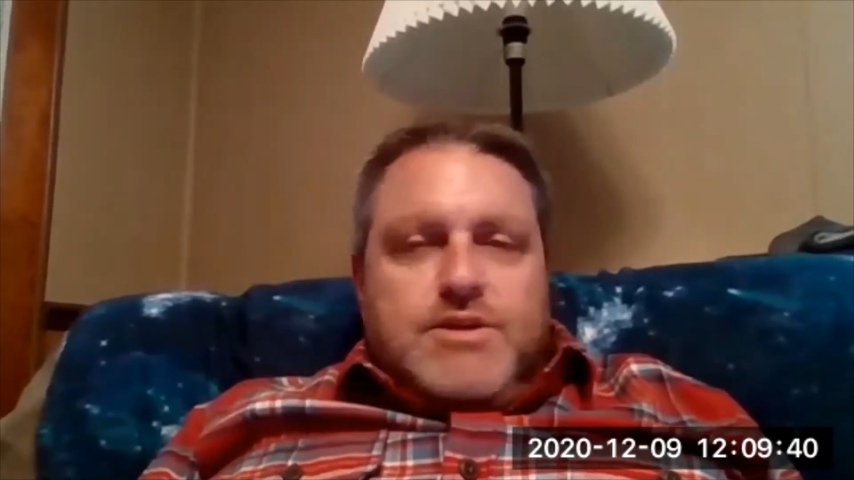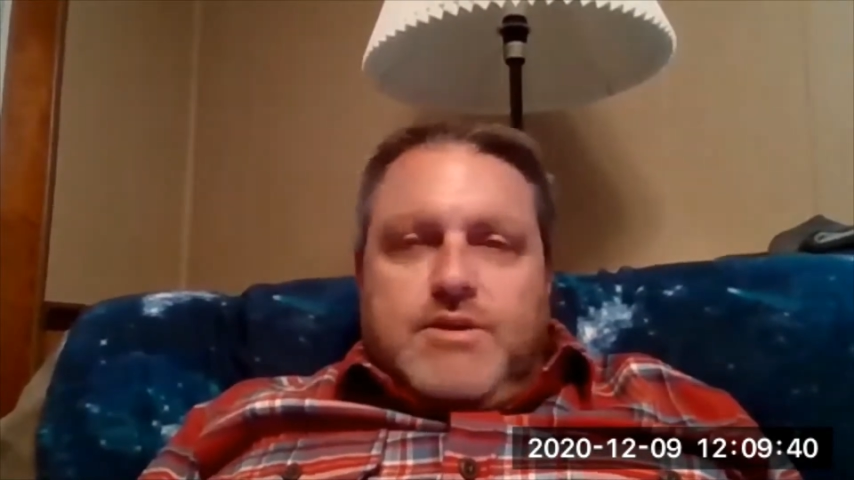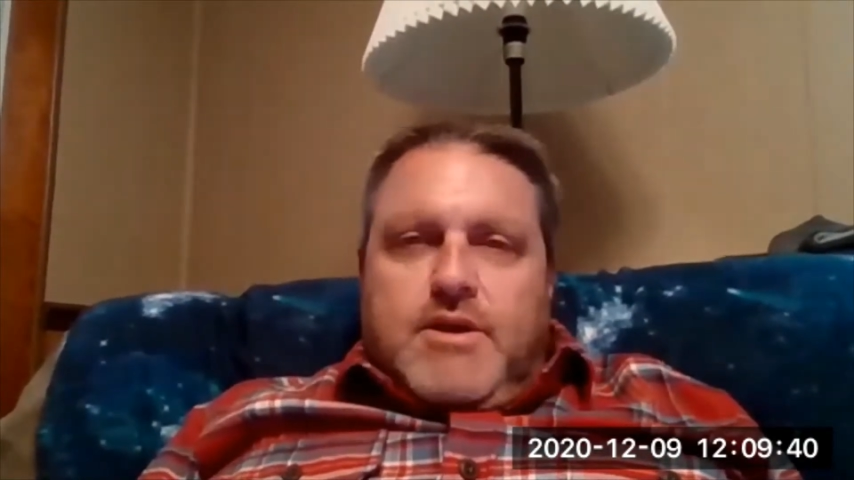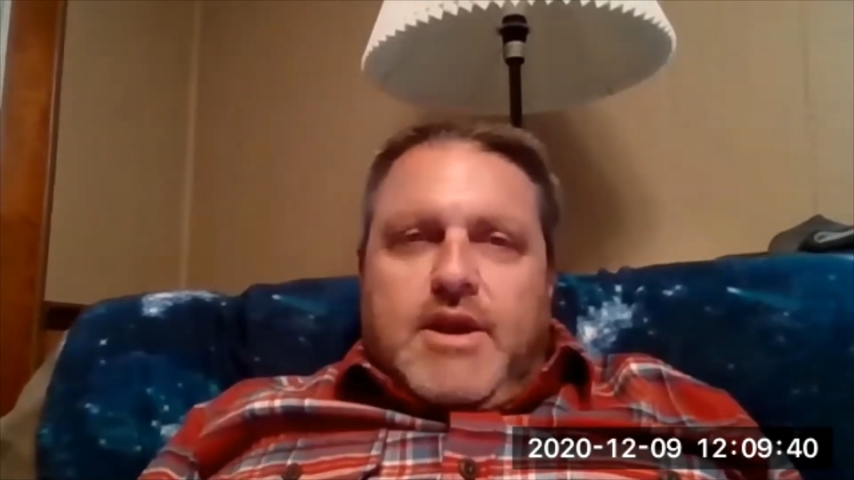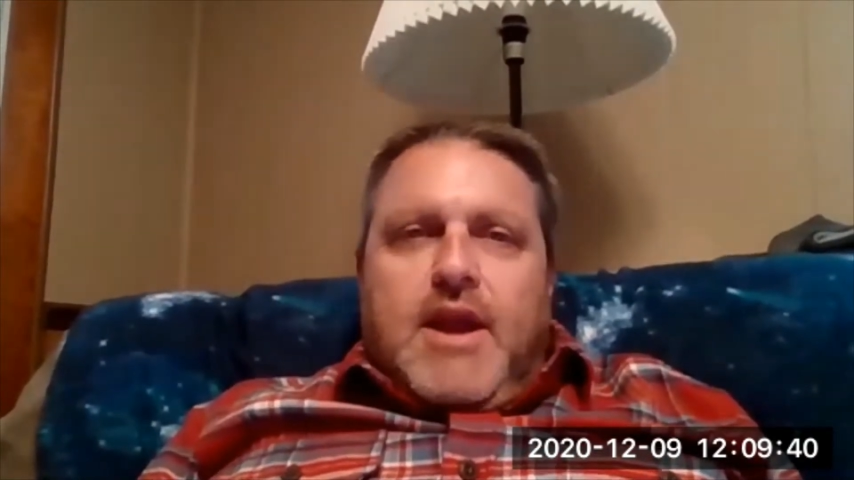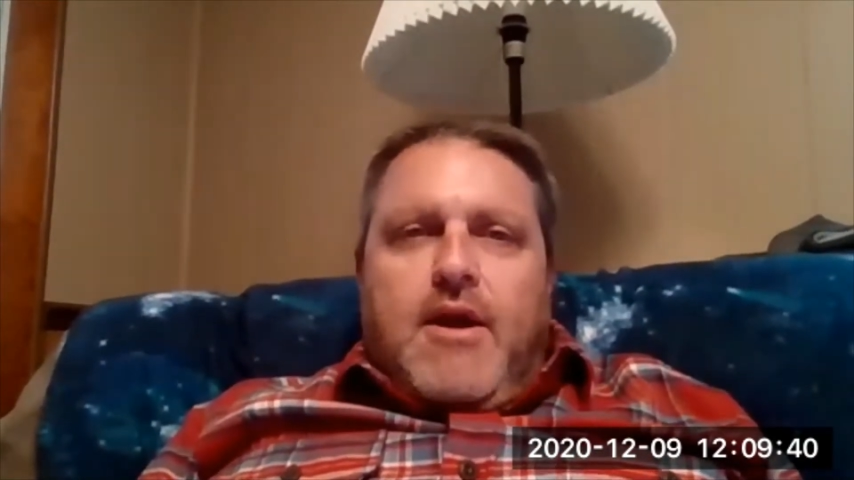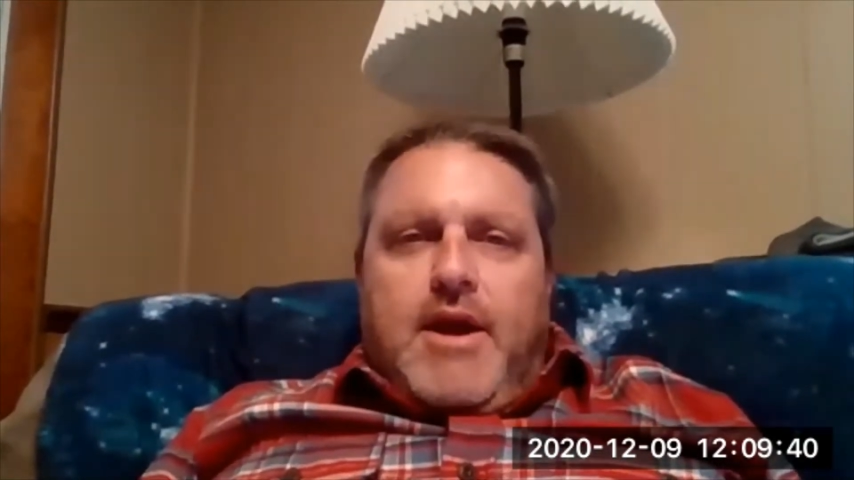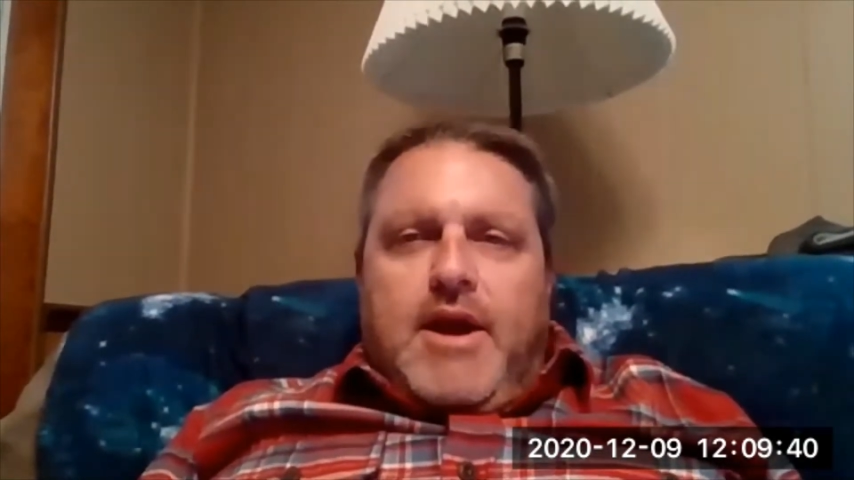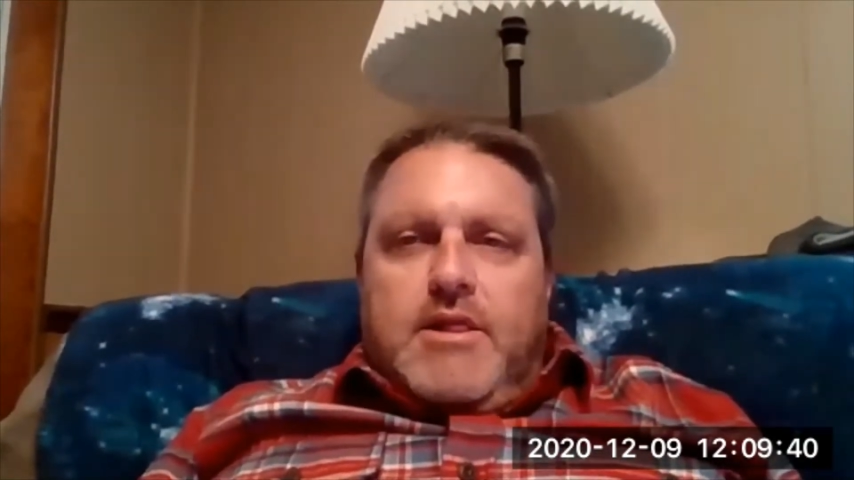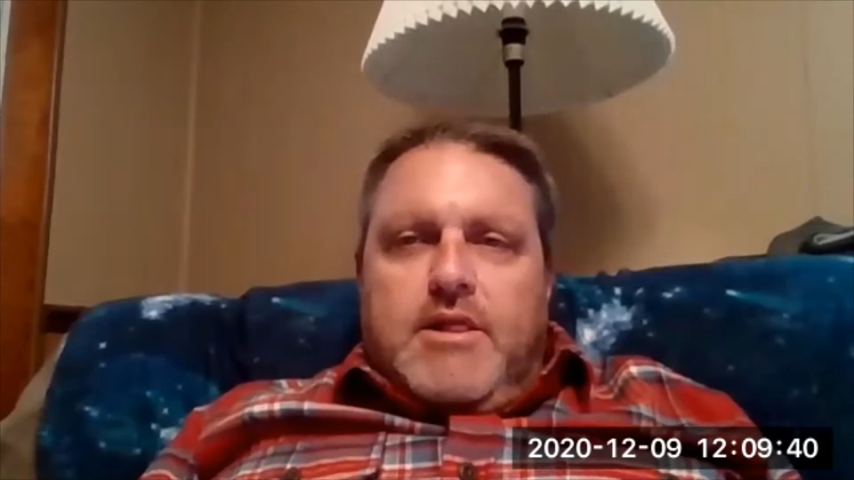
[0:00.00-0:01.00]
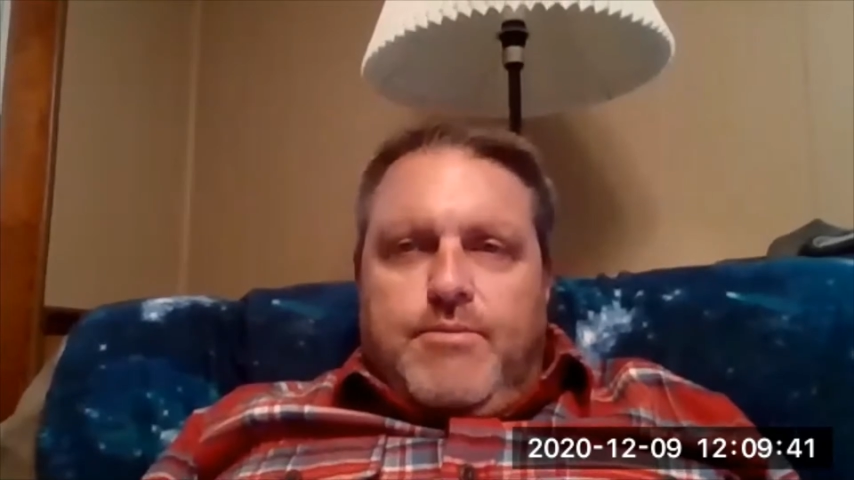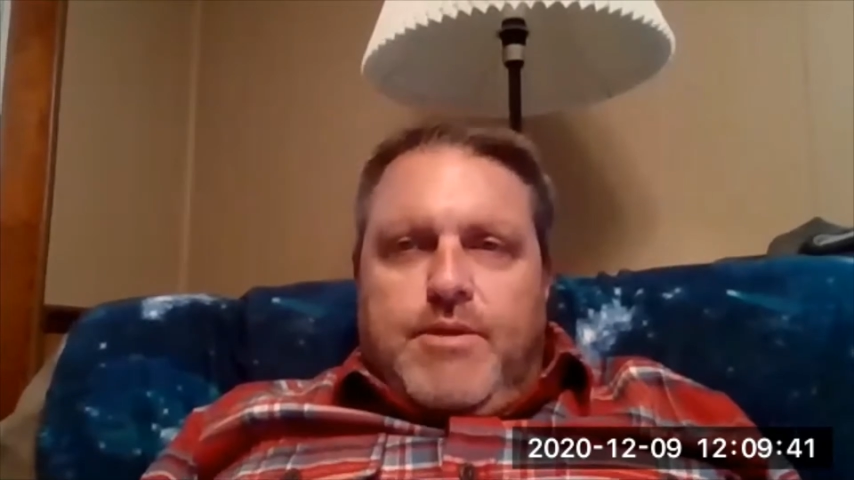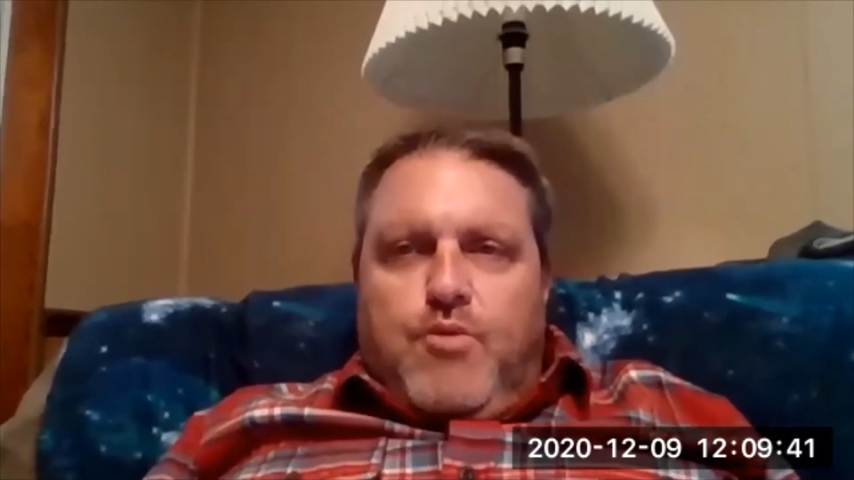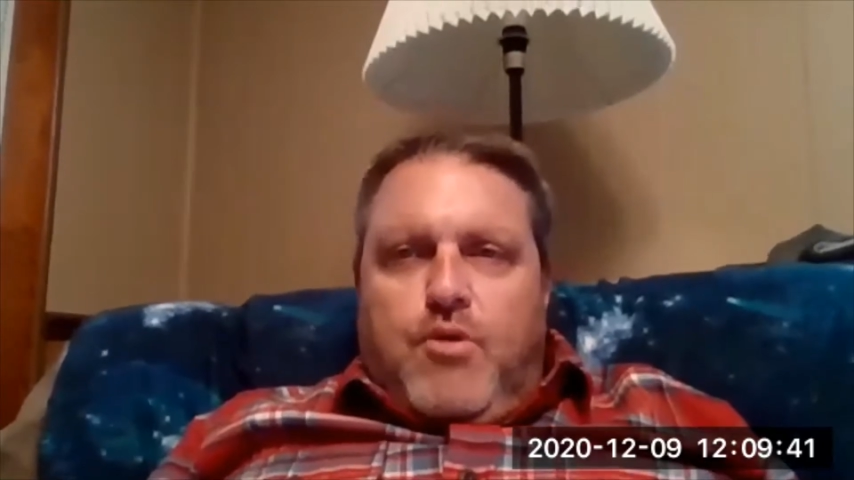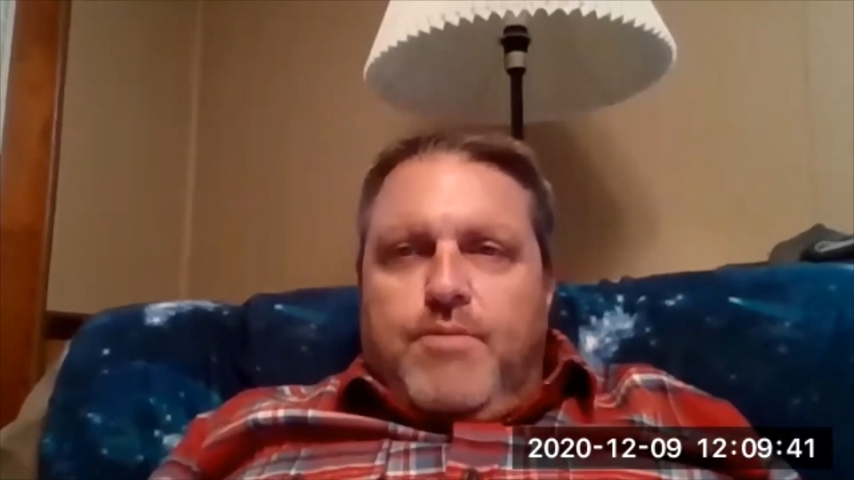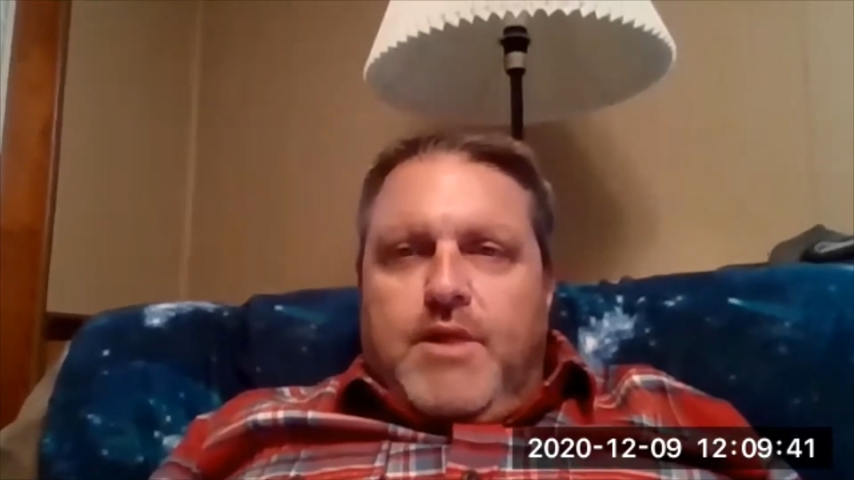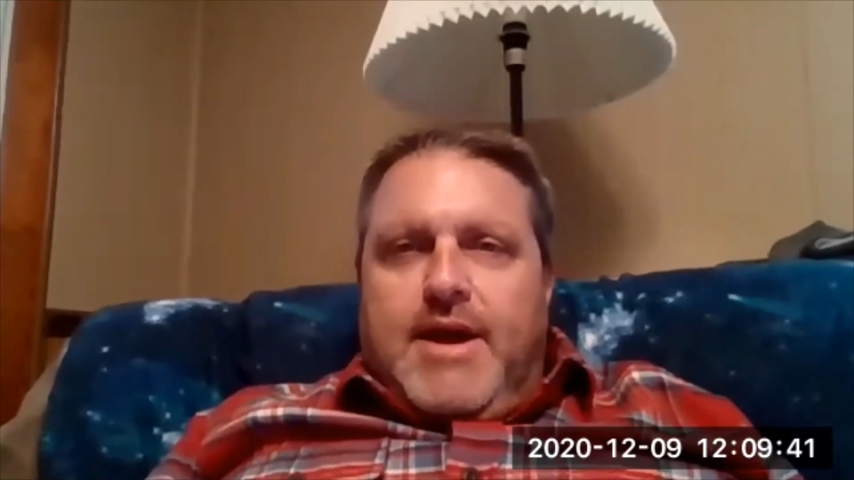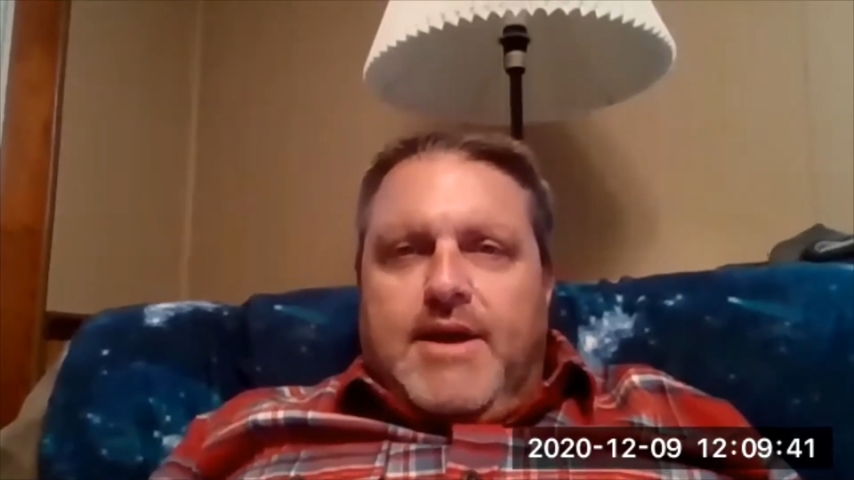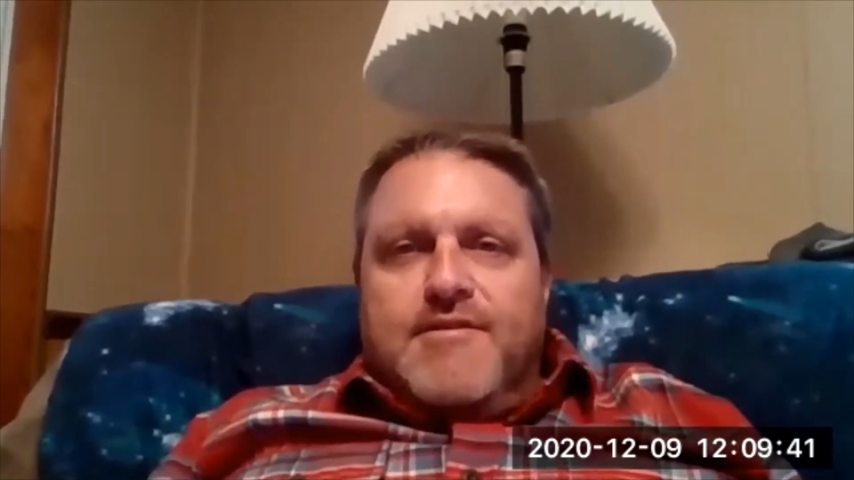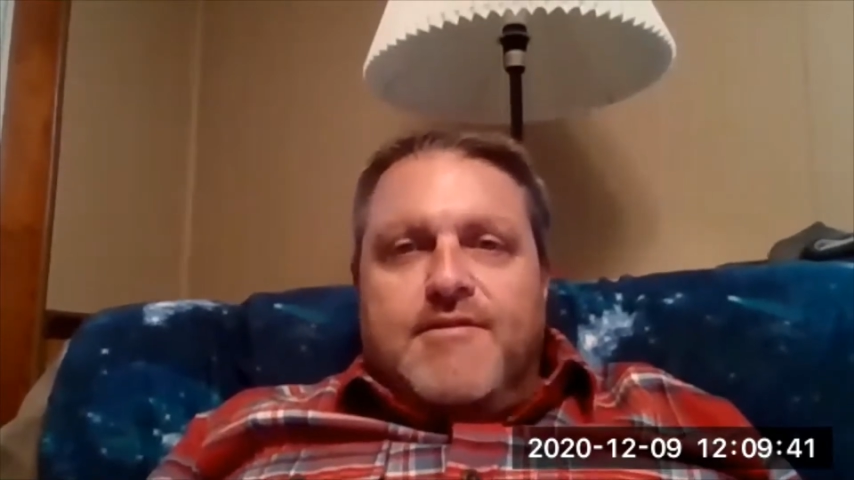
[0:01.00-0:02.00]
started carrying a little bit more
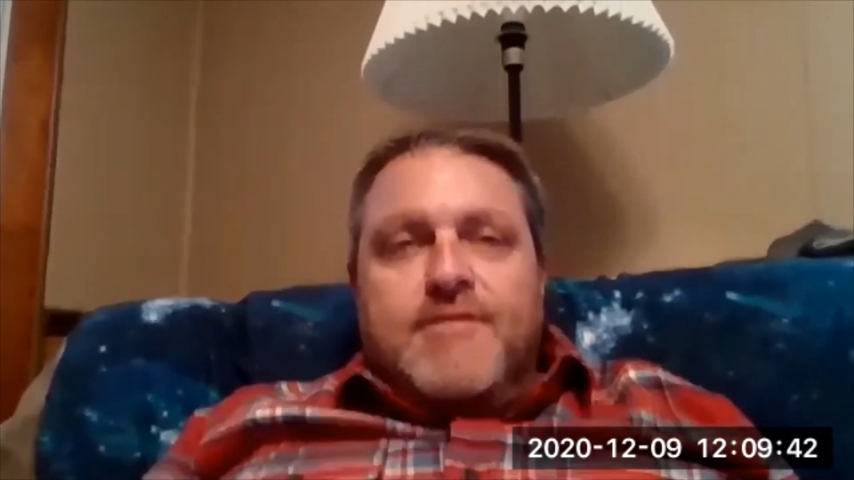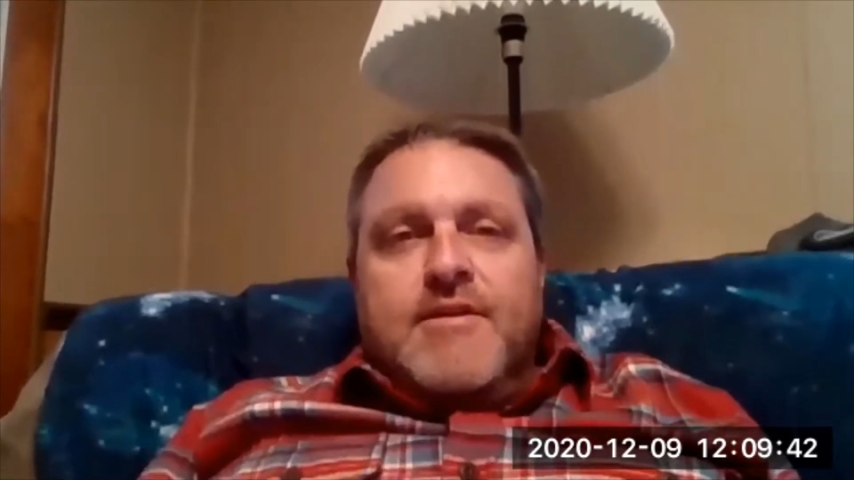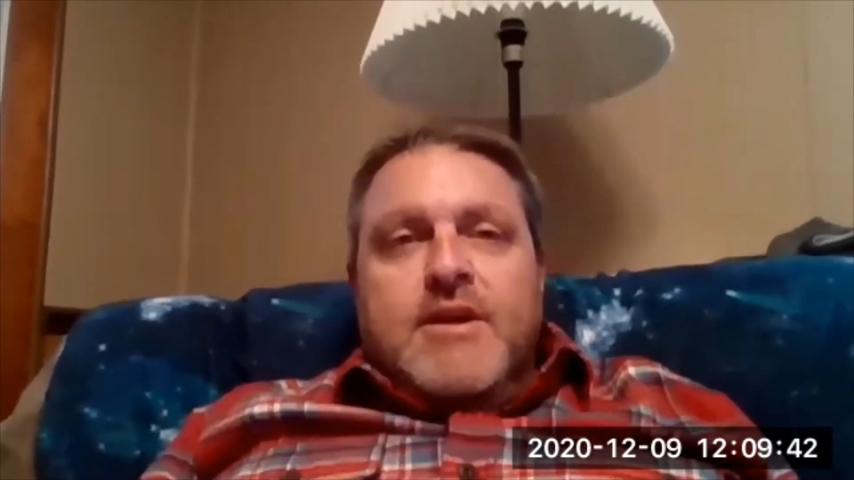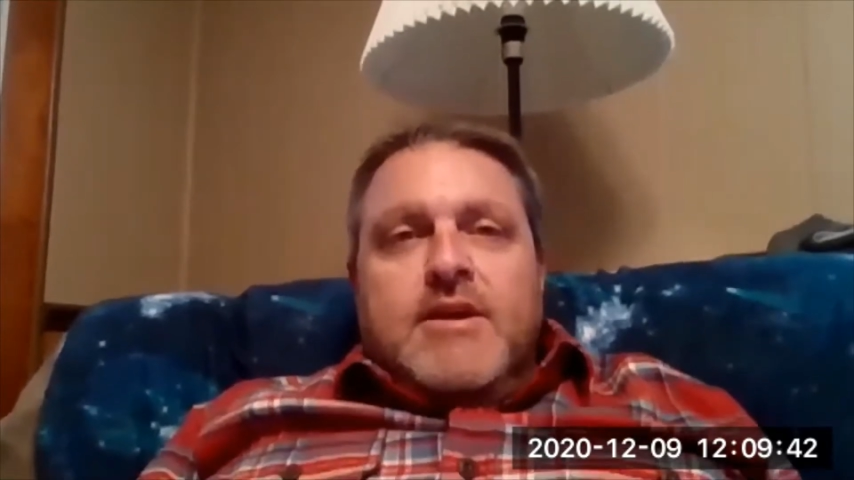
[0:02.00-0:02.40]
plants